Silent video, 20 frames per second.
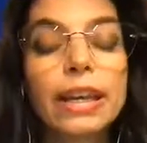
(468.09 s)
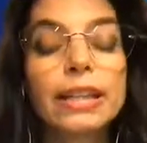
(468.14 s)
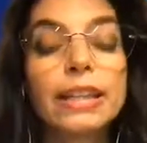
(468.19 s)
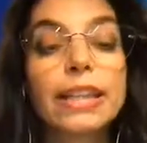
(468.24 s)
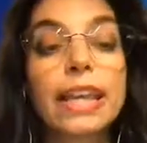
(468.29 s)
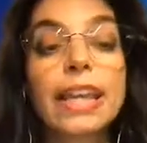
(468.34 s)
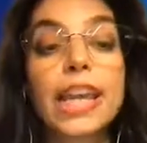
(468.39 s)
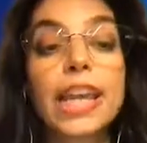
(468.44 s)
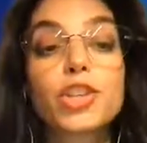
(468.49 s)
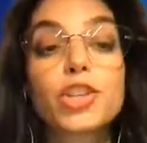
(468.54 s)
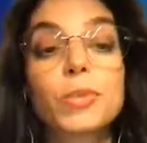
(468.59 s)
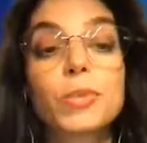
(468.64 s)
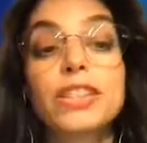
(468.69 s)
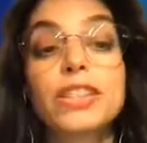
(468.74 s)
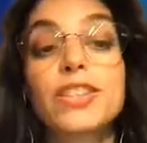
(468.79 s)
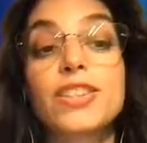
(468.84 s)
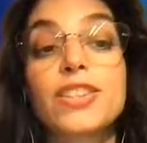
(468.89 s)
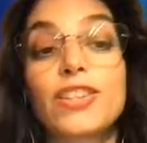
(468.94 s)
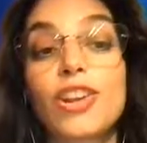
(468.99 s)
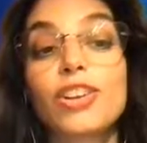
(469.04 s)
The
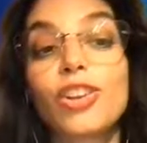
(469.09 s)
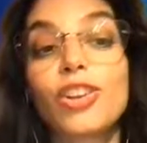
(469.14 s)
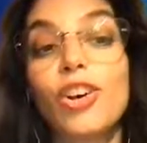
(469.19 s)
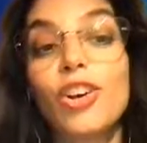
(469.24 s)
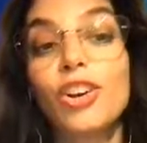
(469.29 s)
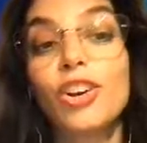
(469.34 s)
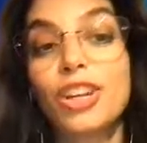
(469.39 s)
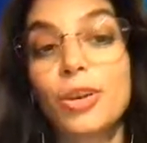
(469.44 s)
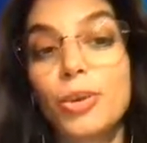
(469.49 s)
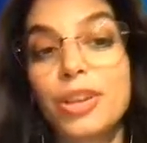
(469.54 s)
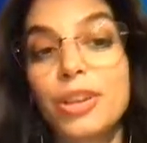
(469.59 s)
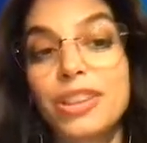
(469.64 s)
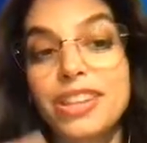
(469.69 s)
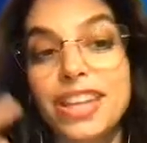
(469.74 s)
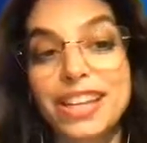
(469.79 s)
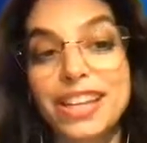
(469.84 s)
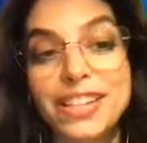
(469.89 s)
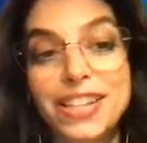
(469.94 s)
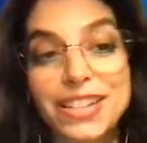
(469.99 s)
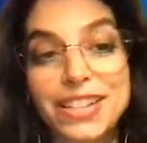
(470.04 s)
engagement is not only with the
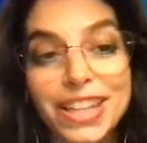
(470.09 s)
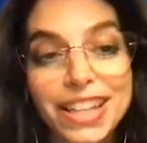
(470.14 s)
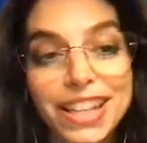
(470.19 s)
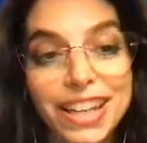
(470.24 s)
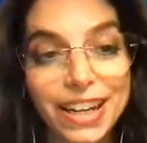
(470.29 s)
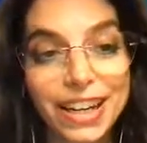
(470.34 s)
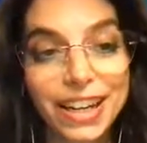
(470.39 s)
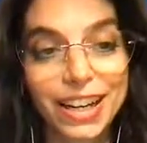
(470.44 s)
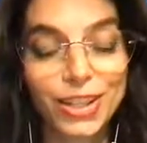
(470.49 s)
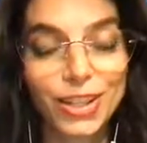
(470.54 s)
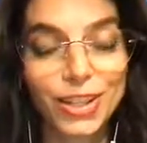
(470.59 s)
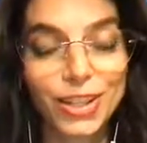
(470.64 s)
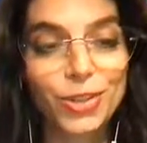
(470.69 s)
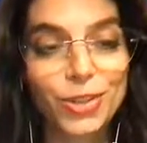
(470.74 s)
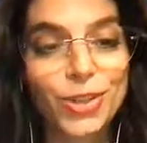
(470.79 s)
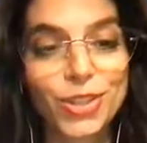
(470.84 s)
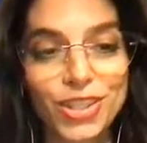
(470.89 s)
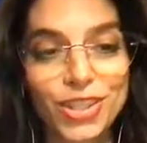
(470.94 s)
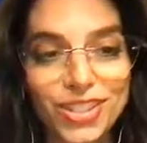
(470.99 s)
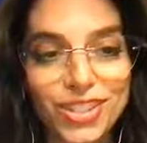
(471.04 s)
external
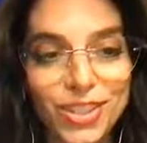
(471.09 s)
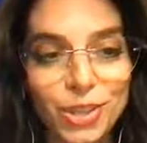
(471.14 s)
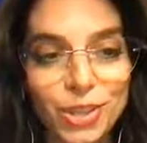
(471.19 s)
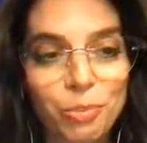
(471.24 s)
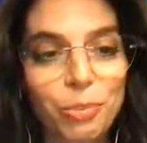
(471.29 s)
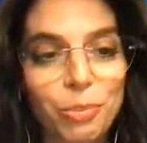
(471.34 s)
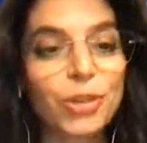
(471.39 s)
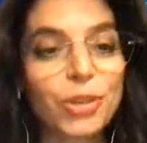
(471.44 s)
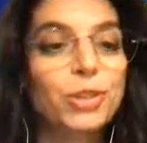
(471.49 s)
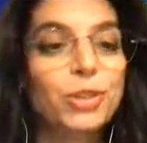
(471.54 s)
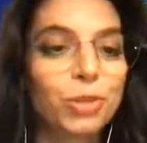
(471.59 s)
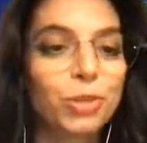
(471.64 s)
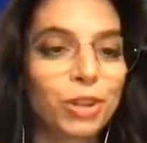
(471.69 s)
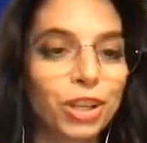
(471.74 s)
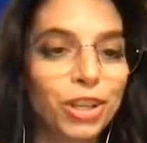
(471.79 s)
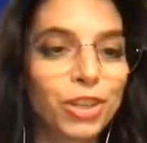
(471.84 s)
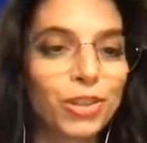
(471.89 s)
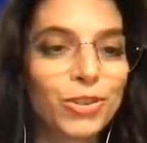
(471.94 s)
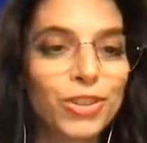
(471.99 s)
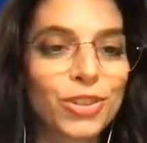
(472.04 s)
users, a possible
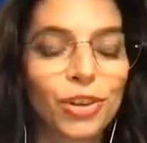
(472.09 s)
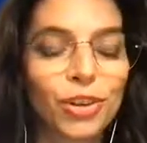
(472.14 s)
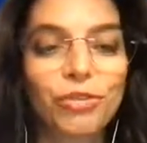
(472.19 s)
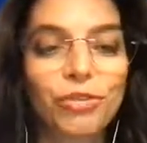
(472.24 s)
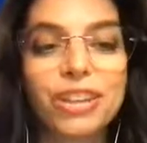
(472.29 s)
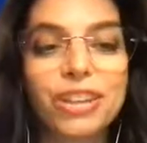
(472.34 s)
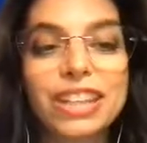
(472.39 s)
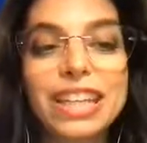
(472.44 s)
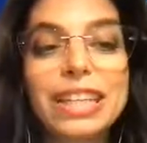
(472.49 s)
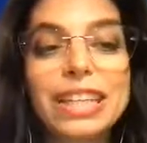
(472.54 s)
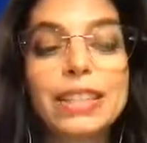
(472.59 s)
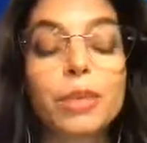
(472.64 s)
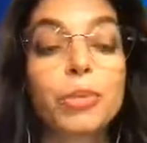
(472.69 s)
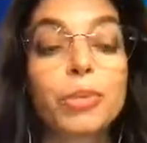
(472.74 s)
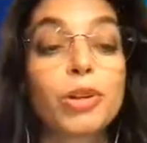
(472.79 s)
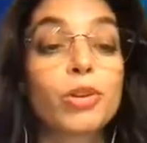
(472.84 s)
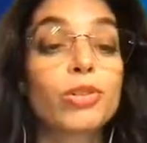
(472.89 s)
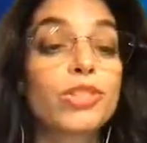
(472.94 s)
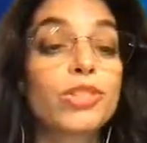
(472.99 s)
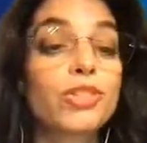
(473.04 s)
user of the data,
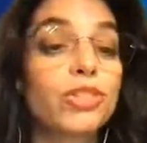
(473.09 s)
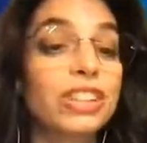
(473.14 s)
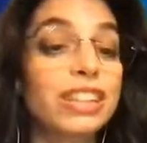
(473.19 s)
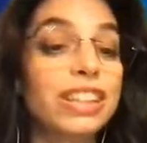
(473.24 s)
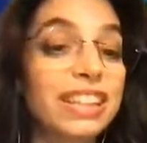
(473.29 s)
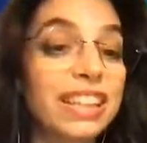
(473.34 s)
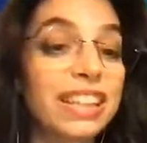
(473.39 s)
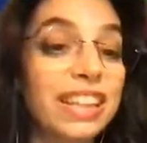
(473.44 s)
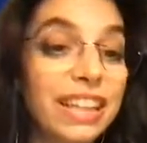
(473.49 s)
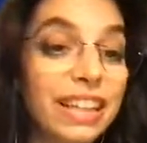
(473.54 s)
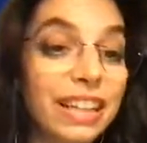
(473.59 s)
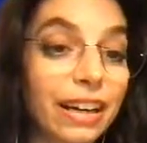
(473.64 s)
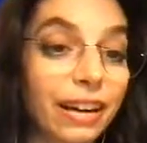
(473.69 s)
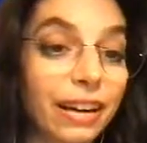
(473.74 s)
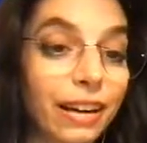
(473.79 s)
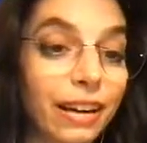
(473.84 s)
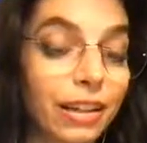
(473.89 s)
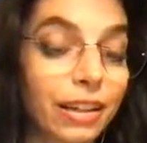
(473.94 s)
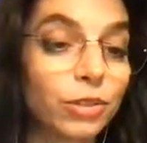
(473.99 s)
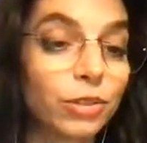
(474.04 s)
but also
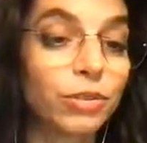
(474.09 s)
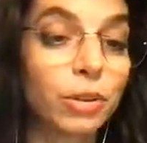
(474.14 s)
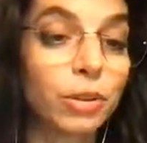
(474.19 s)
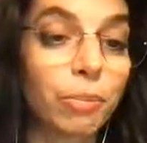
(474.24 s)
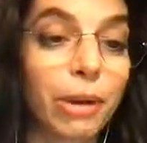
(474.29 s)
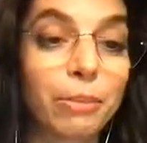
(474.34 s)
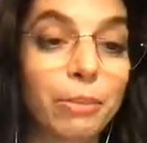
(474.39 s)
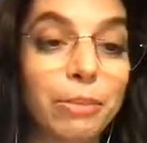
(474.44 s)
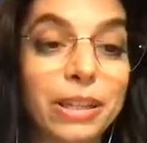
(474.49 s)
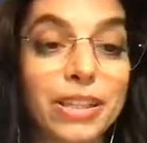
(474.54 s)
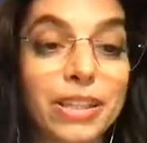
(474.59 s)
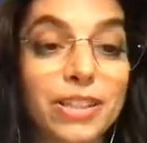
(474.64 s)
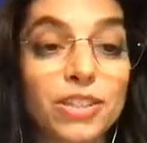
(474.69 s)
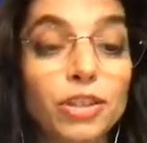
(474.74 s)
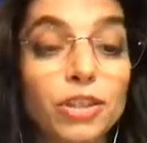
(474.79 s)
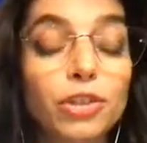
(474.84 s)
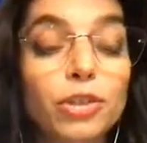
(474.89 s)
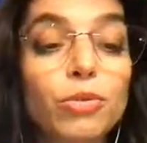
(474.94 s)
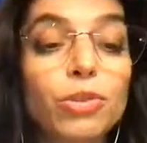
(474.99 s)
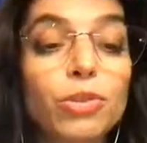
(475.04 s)
internal to the public
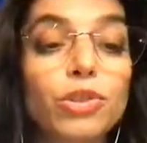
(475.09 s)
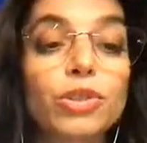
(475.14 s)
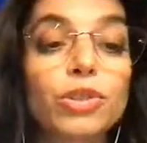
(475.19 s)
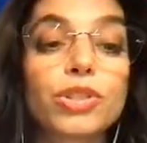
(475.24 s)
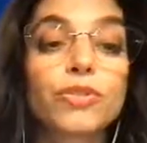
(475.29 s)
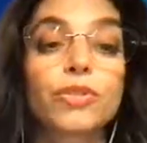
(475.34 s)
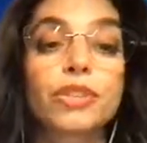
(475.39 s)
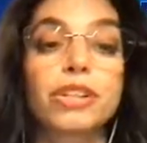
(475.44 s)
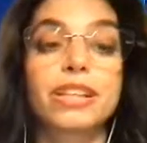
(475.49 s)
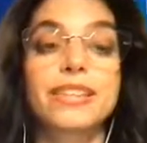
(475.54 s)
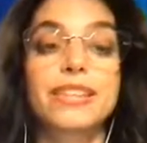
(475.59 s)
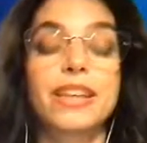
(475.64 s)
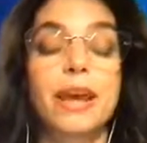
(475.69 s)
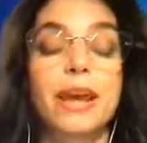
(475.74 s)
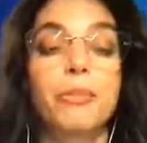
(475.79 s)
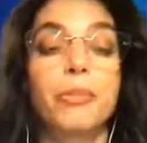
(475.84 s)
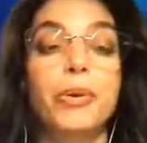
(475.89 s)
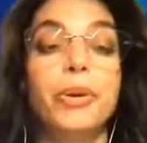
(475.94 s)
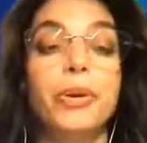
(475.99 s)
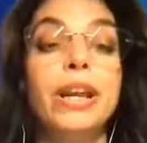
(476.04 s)
institutions, for
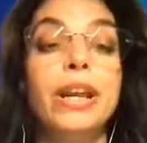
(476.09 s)
example,